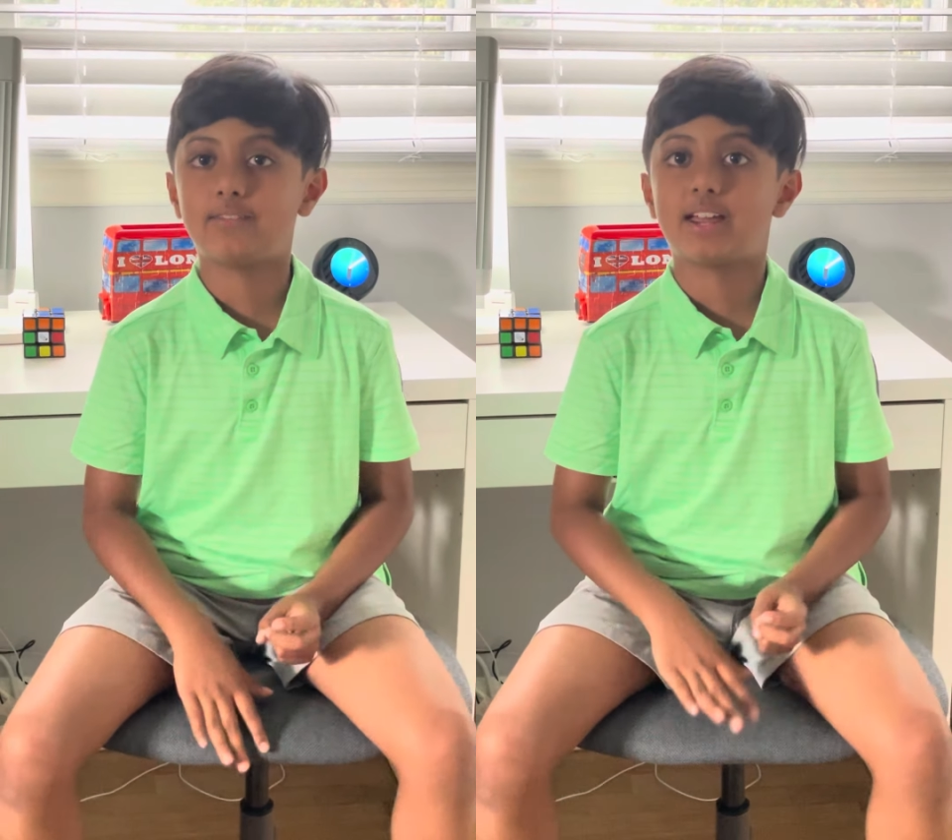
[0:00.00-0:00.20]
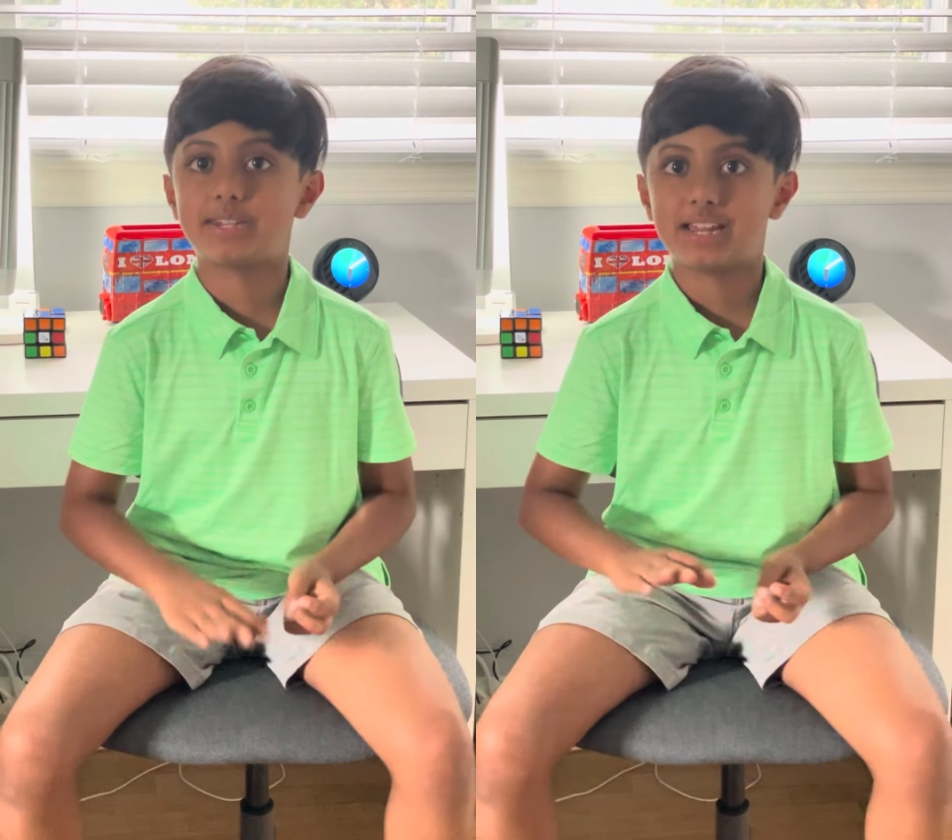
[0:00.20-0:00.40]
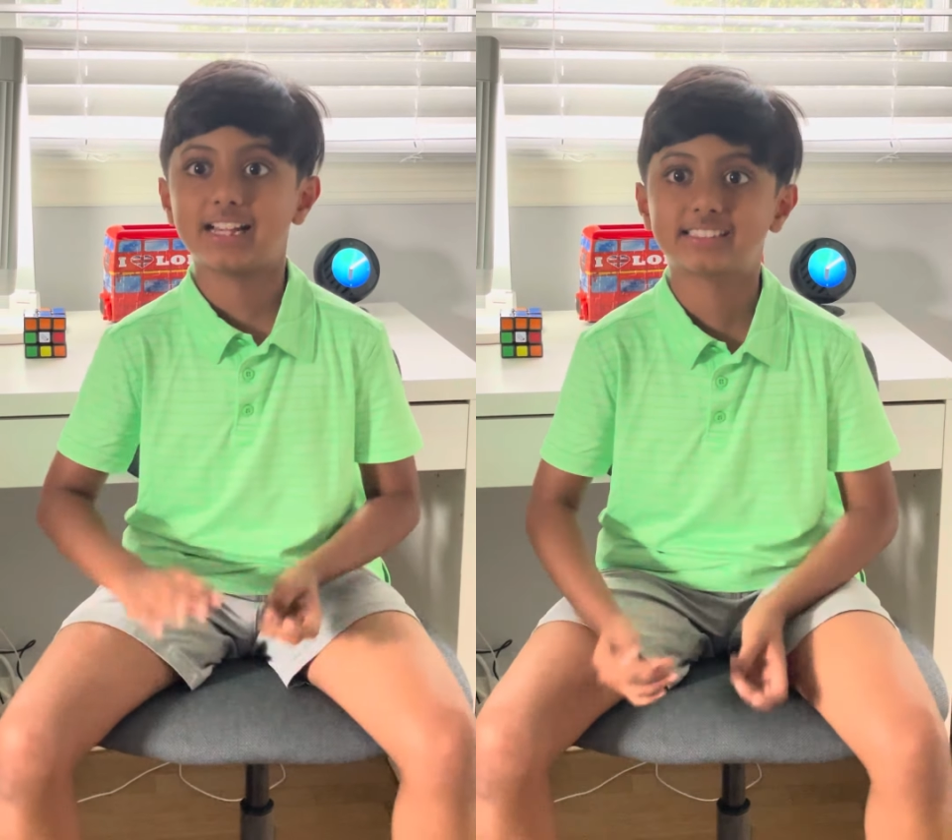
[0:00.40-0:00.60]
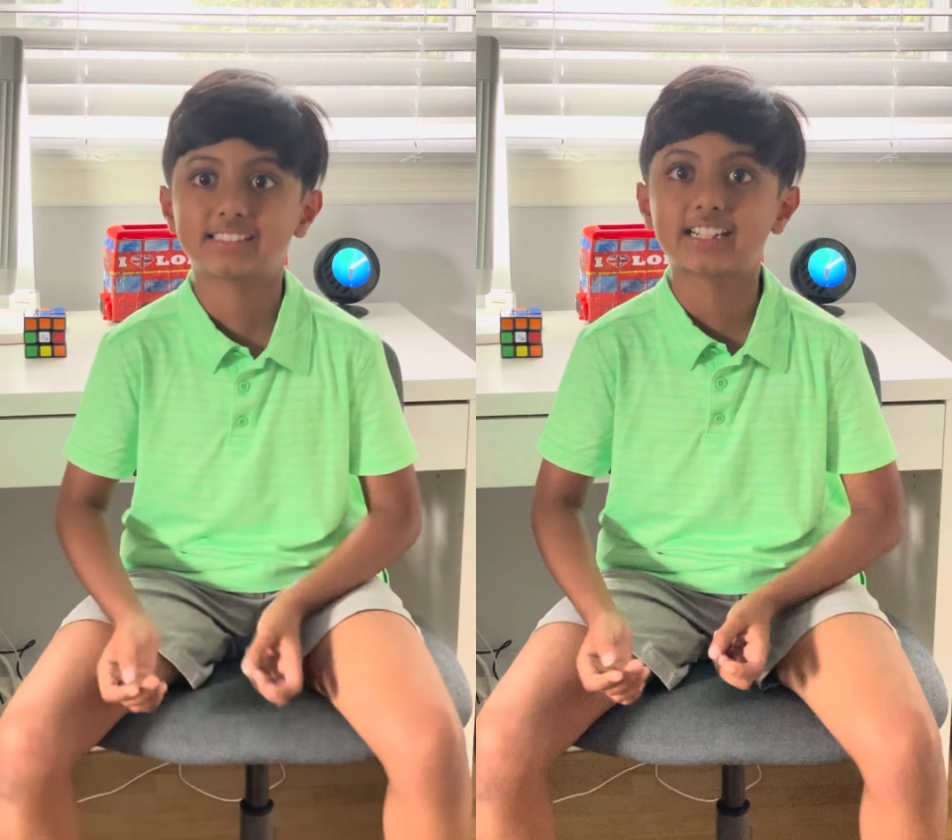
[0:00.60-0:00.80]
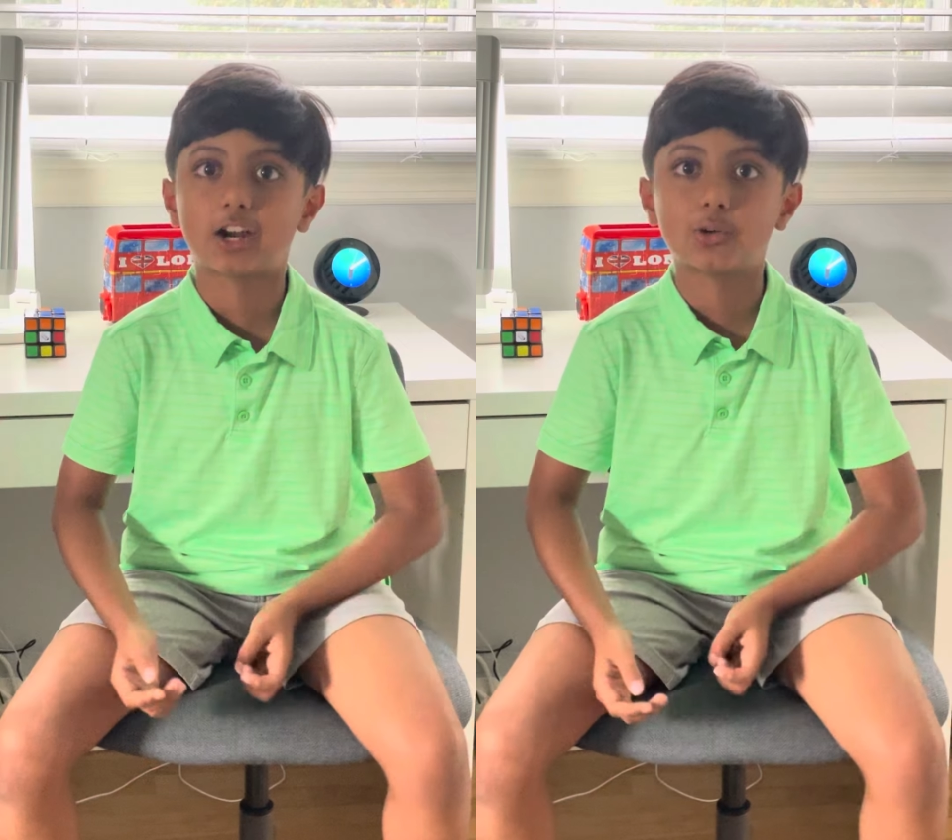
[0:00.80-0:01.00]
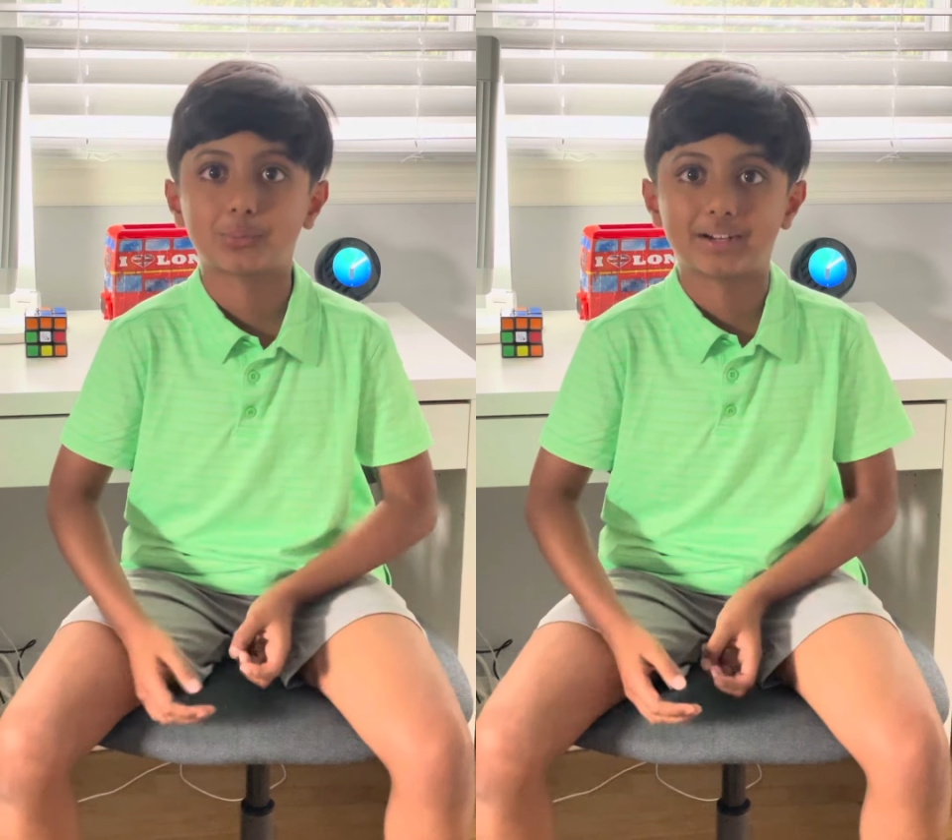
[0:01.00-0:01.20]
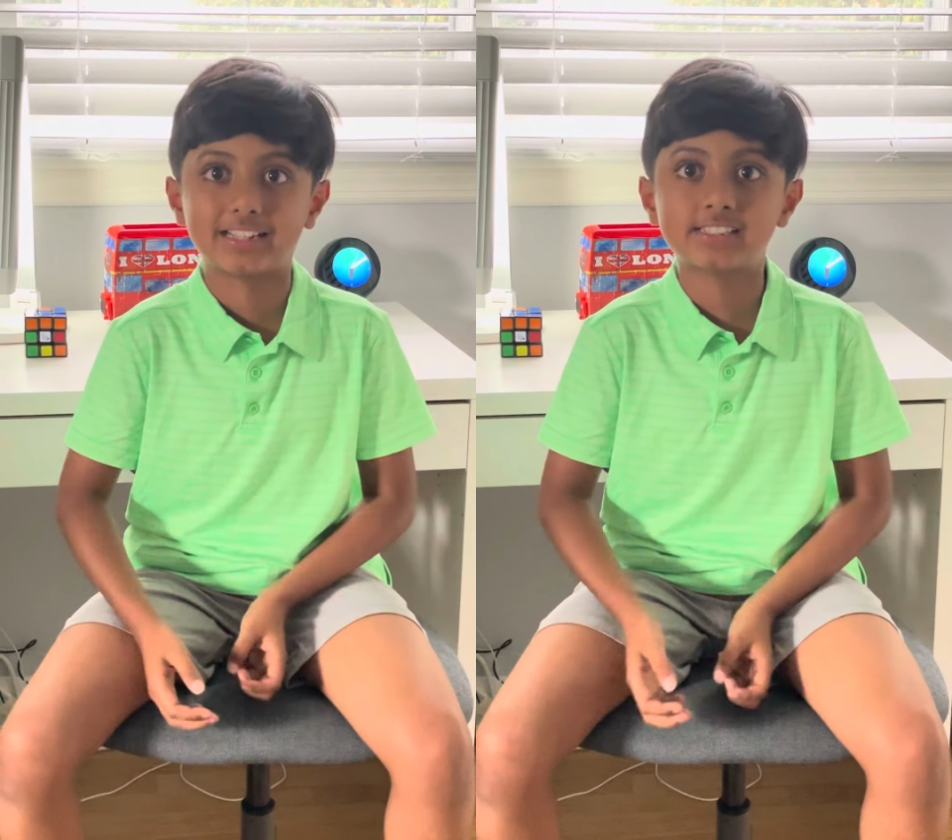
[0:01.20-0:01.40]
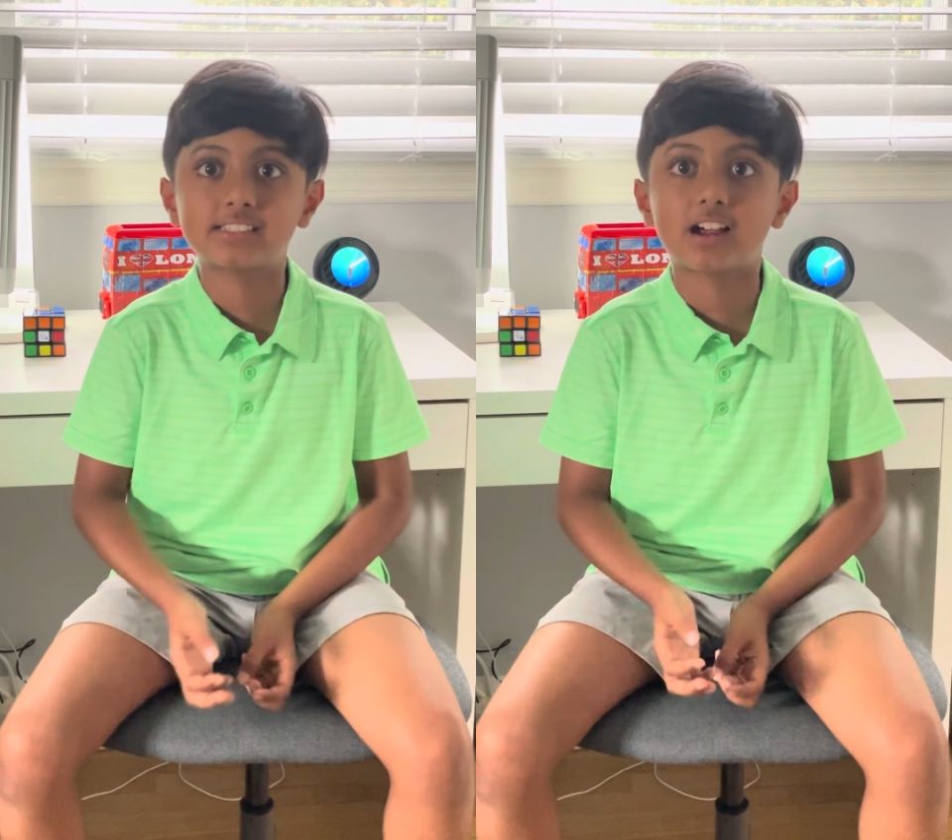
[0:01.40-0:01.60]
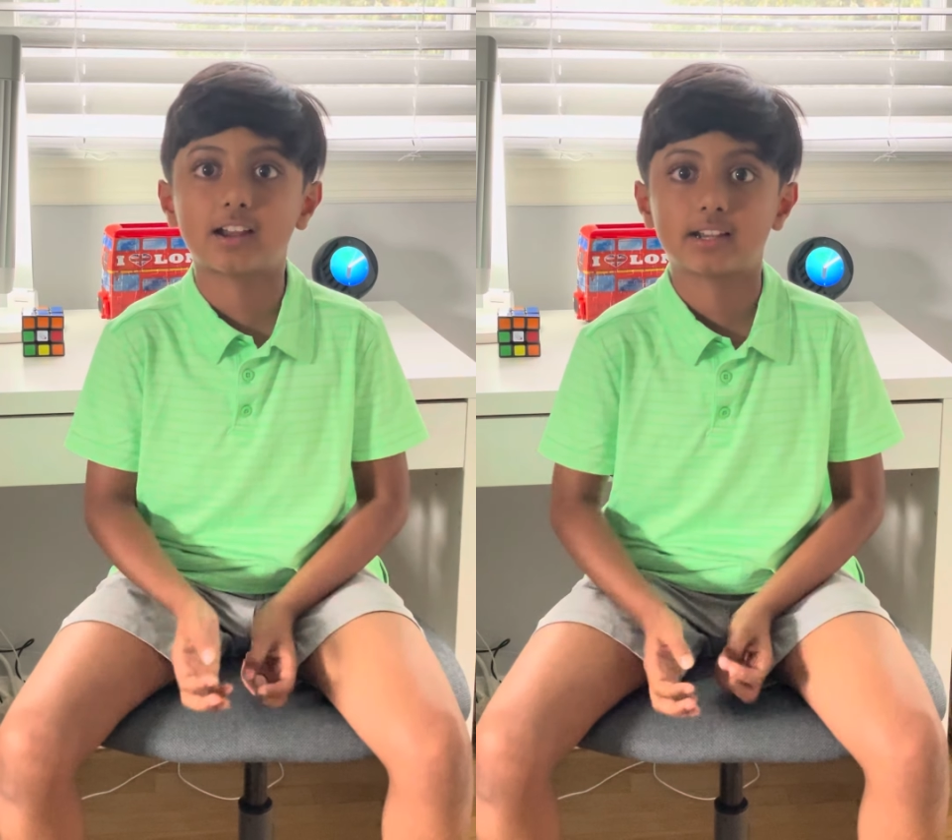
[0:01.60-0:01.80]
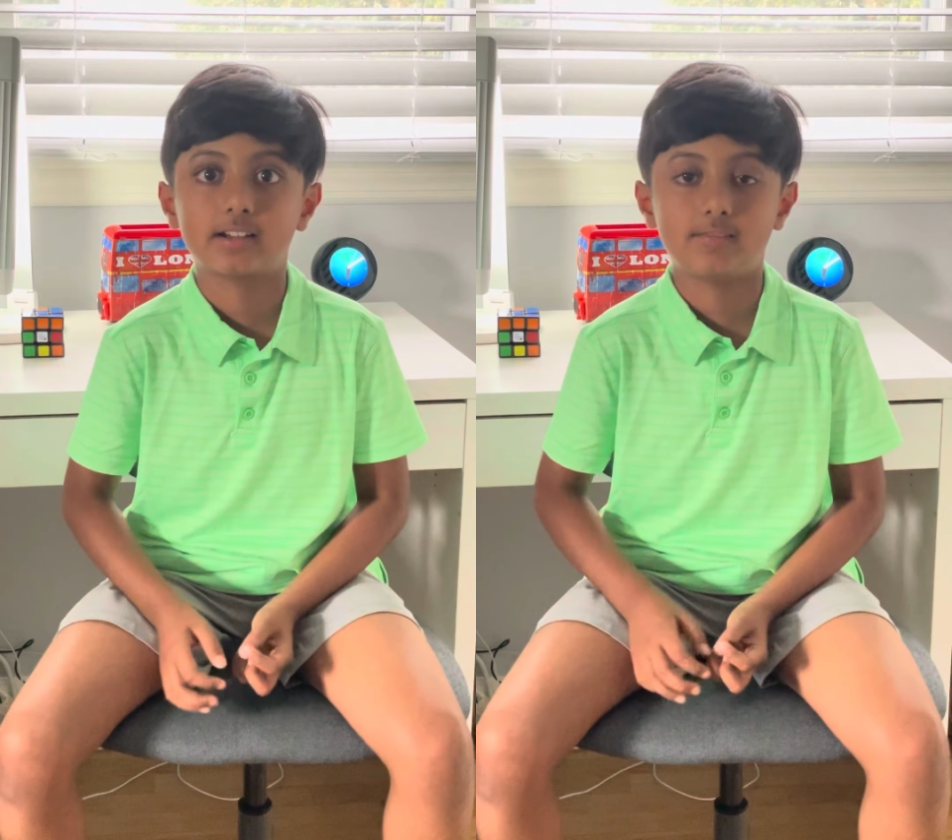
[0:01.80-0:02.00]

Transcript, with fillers: and test it out when it's done.